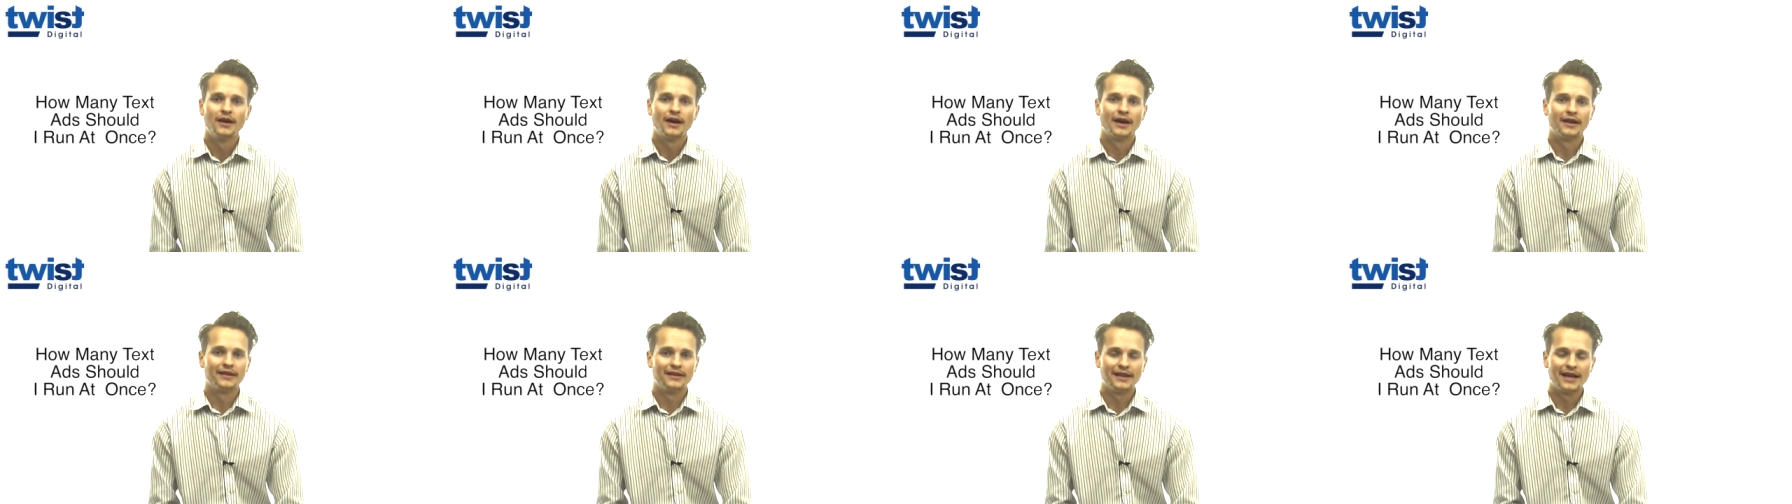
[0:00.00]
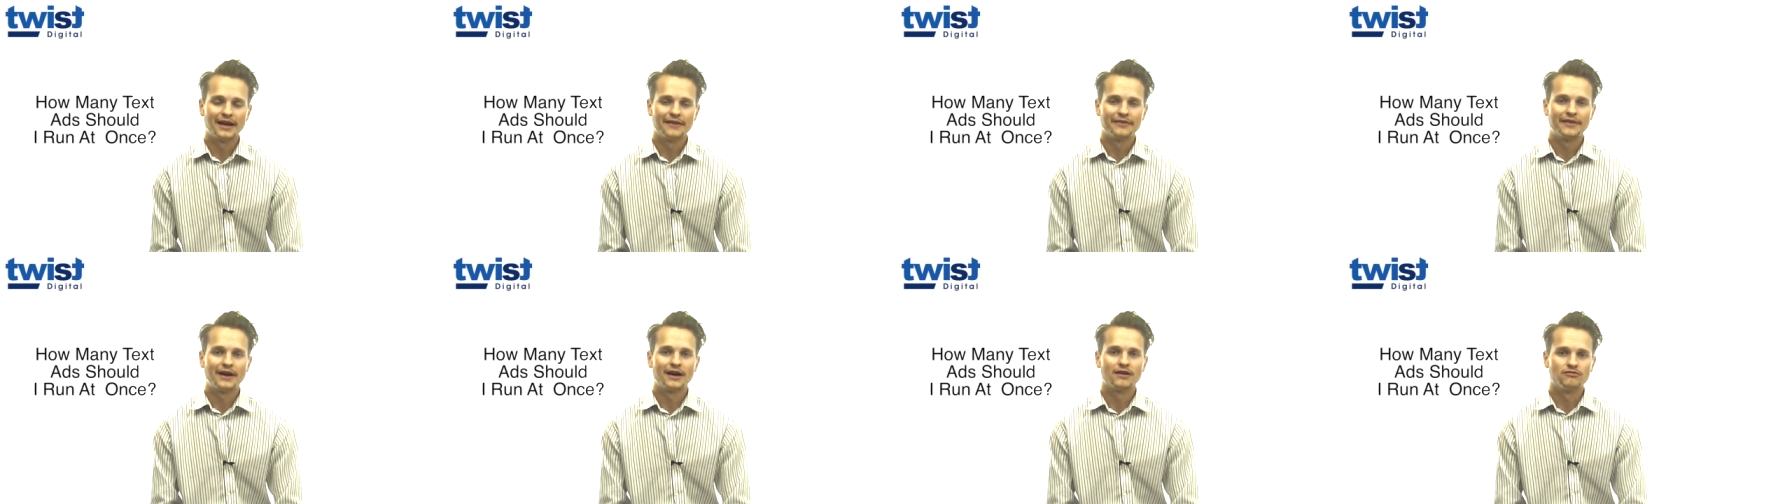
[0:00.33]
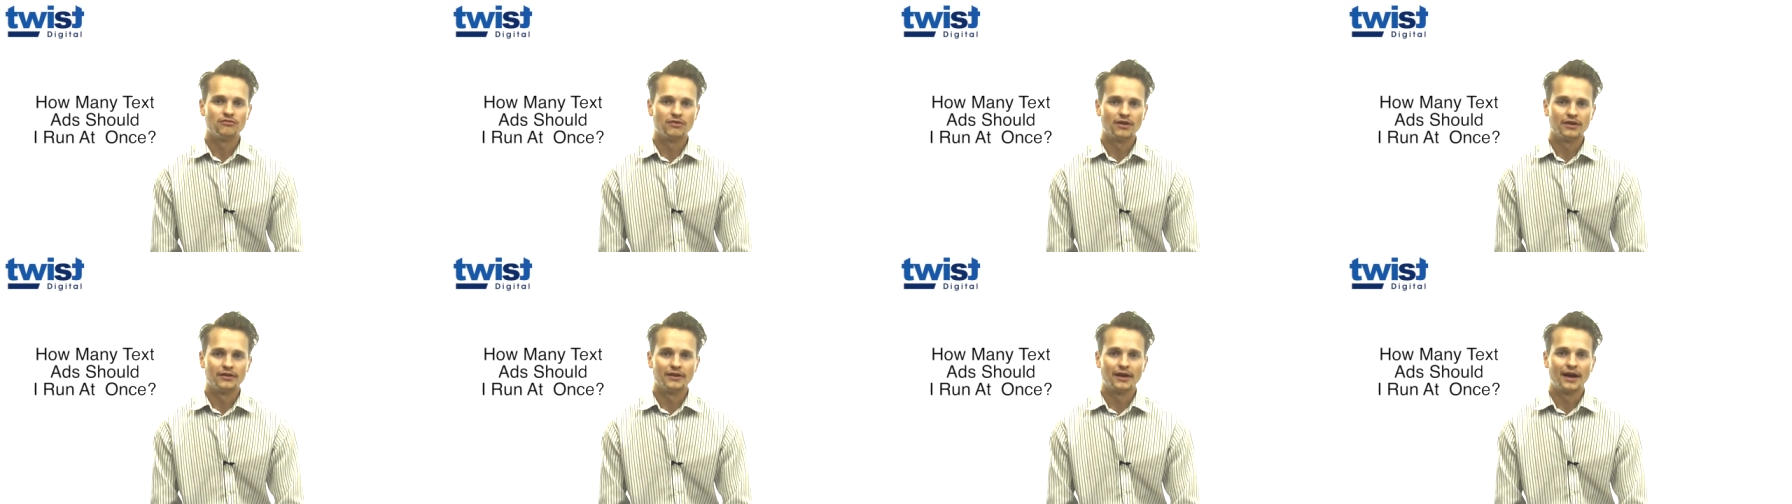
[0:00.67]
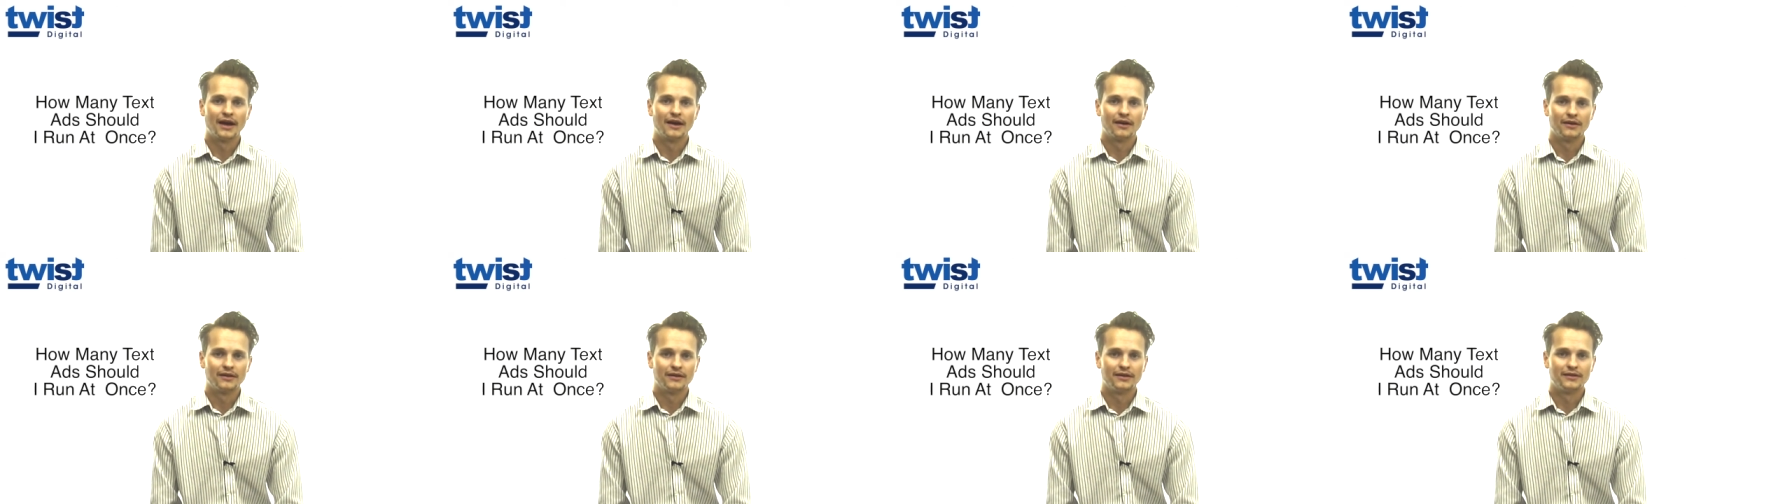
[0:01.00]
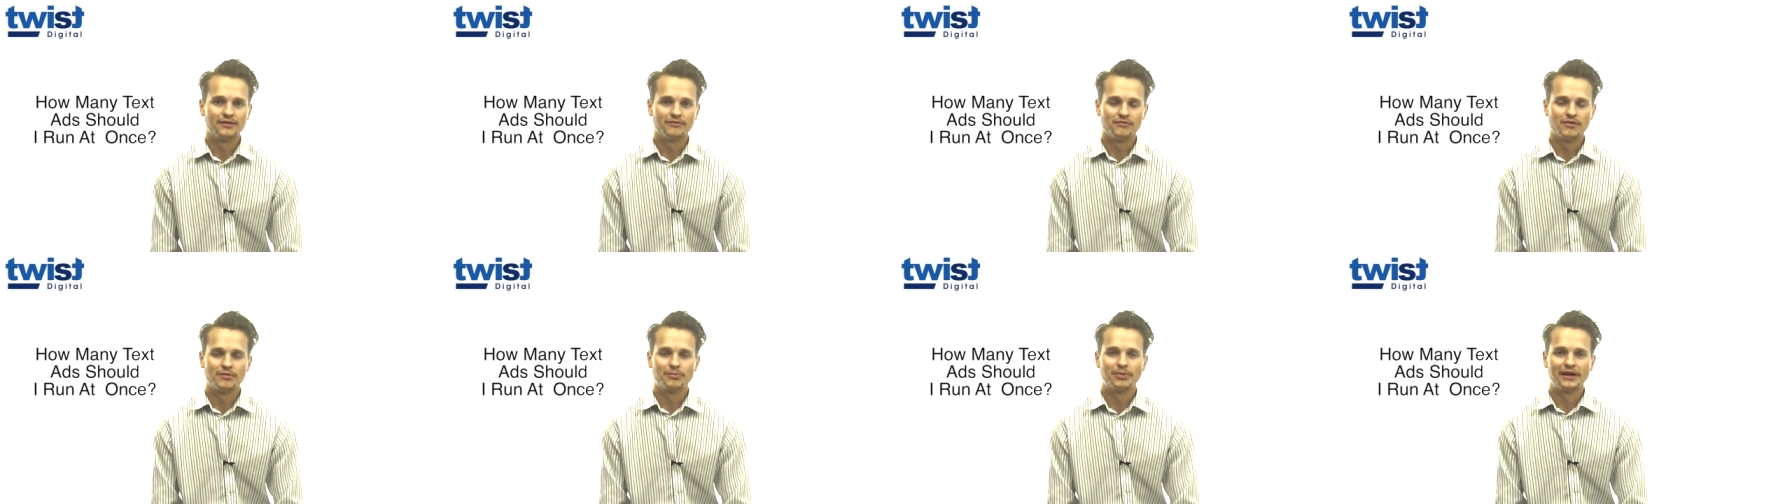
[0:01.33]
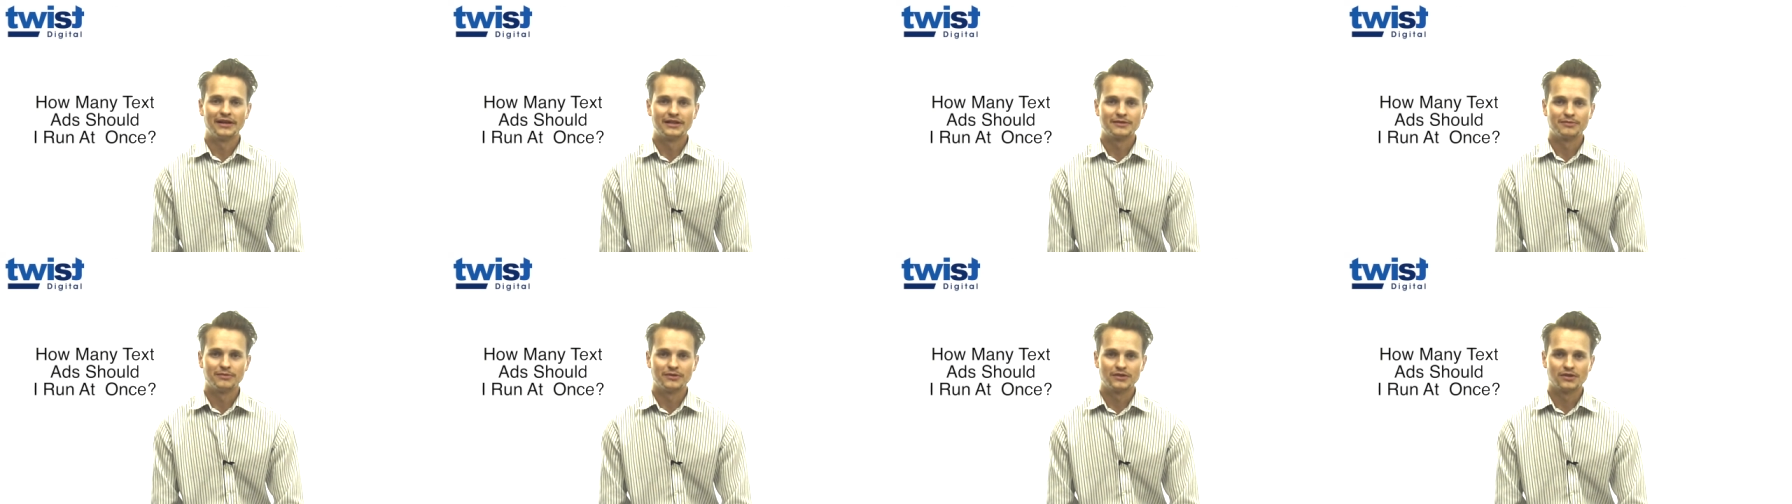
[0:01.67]
and let that run in
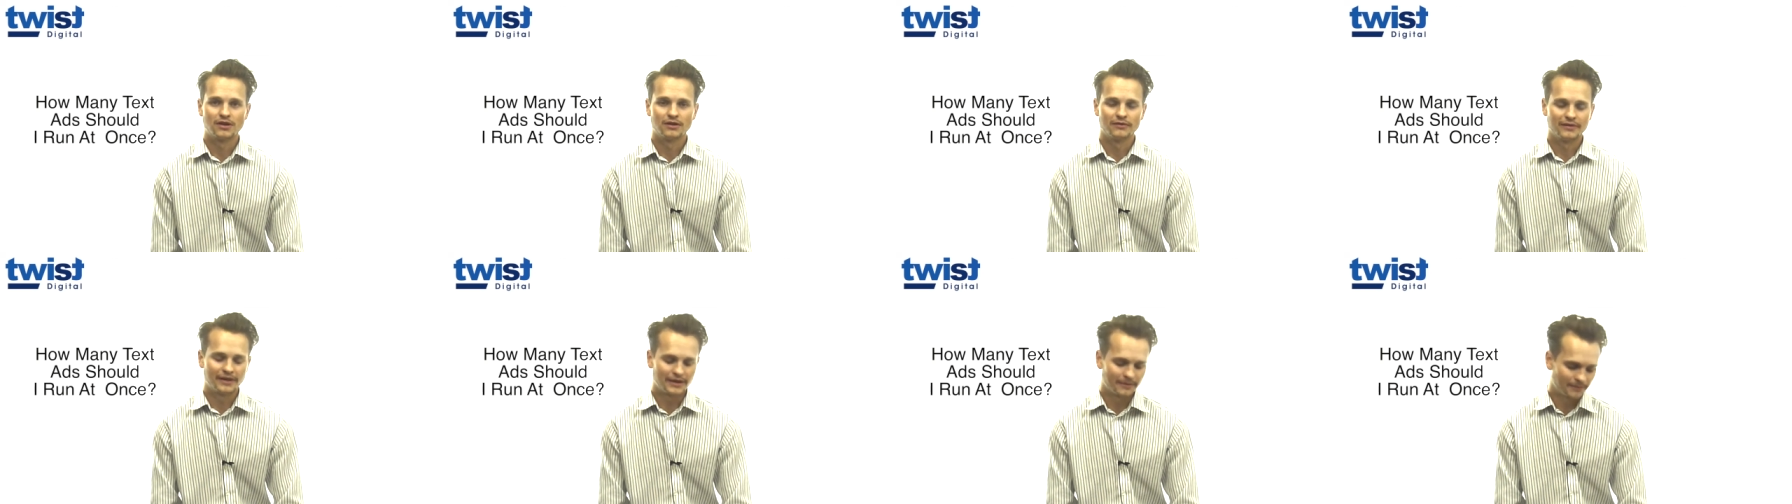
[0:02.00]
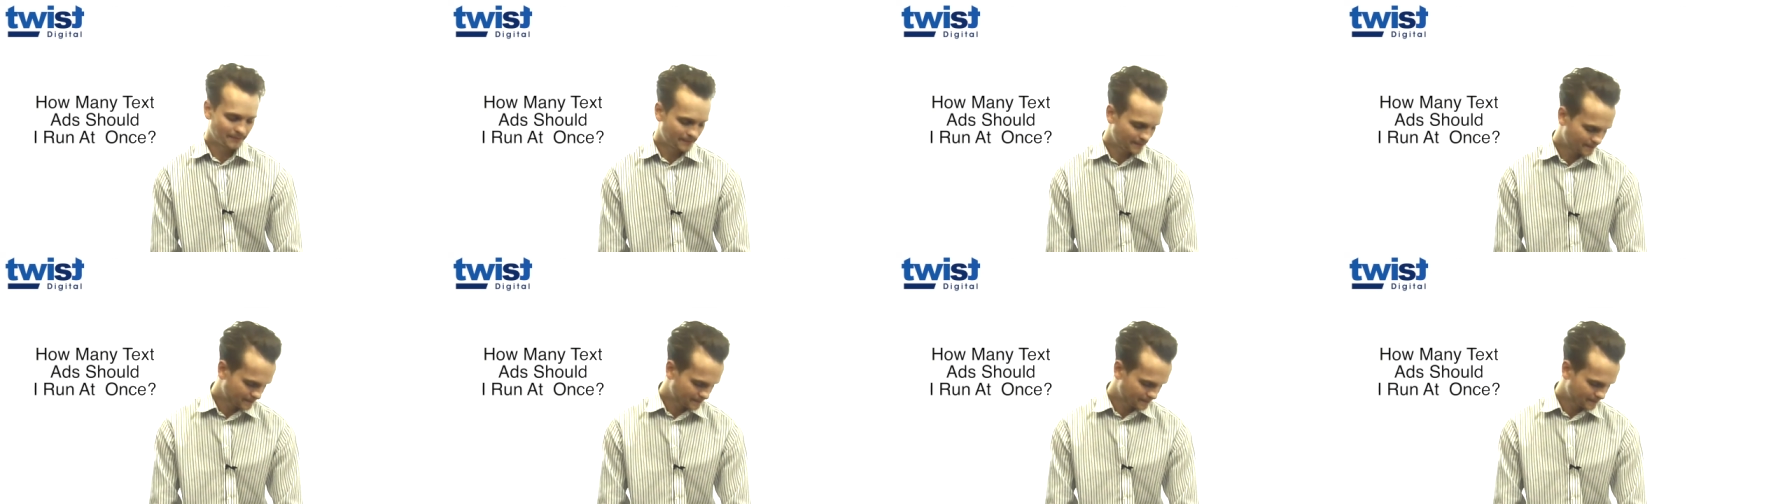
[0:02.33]
replacement of it.